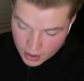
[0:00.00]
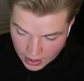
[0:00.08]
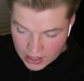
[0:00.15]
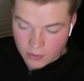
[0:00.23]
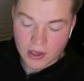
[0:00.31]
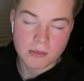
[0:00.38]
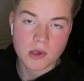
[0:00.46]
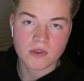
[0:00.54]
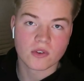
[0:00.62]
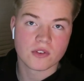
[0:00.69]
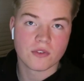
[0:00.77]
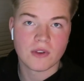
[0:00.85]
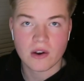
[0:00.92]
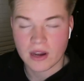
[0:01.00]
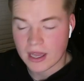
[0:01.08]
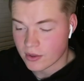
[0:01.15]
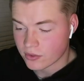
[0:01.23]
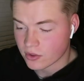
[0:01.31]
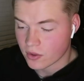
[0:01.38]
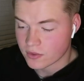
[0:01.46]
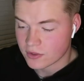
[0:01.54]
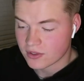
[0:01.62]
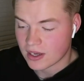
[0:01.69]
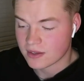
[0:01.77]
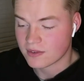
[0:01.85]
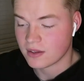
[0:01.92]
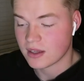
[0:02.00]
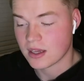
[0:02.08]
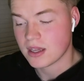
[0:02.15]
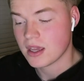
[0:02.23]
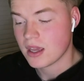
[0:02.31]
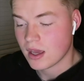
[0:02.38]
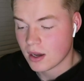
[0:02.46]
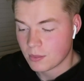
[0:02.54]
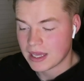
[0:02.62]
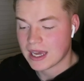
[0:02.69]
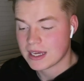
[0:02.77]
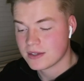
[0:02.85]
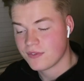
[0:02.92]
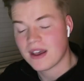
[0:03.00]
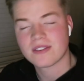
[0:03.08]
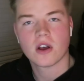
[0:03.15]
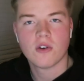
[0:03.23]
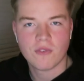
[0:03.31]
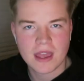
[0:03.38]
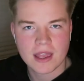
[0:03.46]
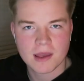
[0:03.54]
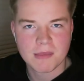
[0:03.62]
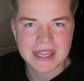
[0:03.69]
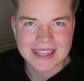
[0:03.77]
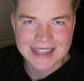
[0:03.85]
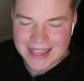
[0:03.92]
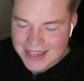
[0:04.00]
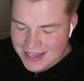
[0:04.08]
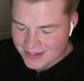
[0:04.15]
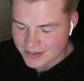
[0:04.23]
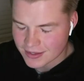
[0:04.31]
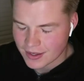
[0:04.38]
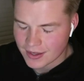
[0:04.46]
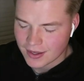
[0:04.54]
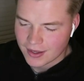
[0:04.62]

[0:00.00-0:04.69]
Anyway, moving on to Ferry House on Saturday, we had Fasal Vega making his